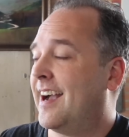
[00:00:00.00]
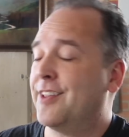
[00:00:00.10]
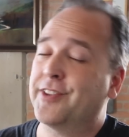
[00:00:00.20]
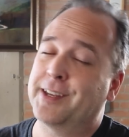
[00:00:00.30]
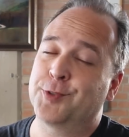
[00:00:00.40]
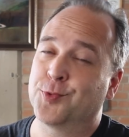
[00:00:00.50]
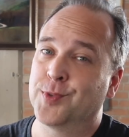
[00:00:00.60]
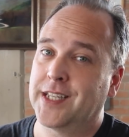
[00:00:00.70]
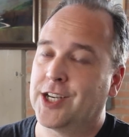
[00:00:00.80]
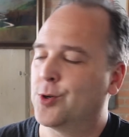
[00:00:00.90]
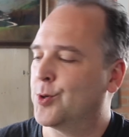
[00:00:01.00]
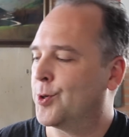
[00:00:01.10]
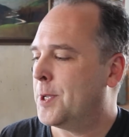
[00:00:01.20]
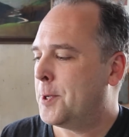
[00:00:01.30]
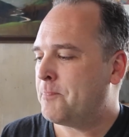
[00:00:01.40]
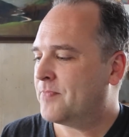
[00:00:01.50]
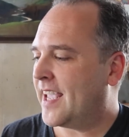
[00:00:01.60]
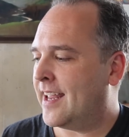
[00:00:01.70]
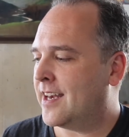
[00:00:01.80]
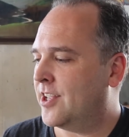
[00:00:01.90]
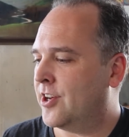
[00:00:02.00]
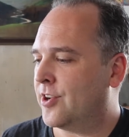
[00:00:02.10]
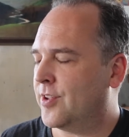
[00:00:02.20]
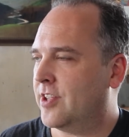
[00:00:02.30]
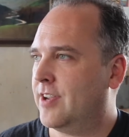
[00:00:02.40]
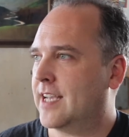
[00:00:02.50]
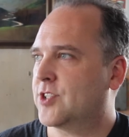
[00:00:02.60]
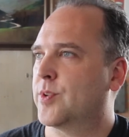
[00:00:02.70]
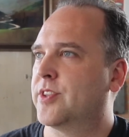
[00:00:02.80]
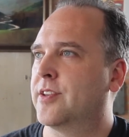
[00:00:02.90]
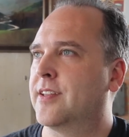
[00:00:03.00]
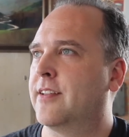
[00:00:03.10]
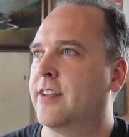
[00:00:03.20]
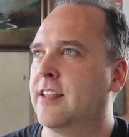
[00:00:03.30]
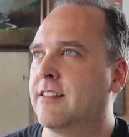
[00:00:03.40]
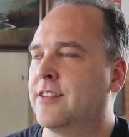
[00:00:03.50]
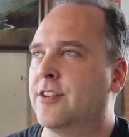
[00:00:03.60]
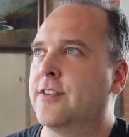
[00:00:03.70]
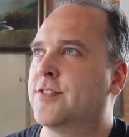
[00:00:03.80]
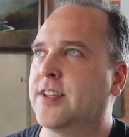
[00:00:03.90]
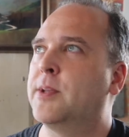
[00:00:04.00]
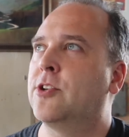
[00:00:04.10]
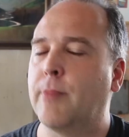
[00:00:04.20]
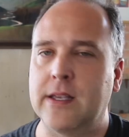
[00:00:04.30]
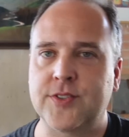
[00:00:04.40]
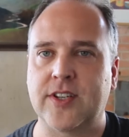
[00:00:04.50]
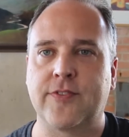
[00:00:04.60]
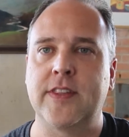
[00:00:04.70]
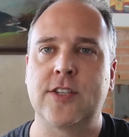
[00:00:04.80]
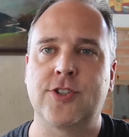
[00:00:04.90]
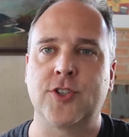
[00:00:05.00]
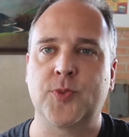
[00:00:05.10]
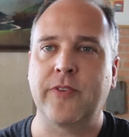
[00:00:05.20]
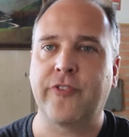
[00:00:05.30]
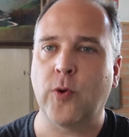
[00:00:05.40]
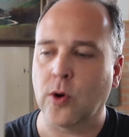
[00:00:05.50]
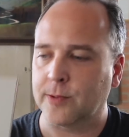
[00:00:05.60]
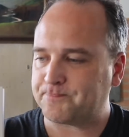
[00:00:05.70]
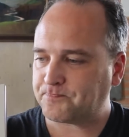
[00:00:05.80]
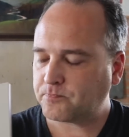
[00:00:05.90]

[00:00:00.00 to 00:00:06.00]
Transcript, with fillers: I thought that was really cool. And, you know, you guys with the, you know, you've seen me do mail stuff on these shows before.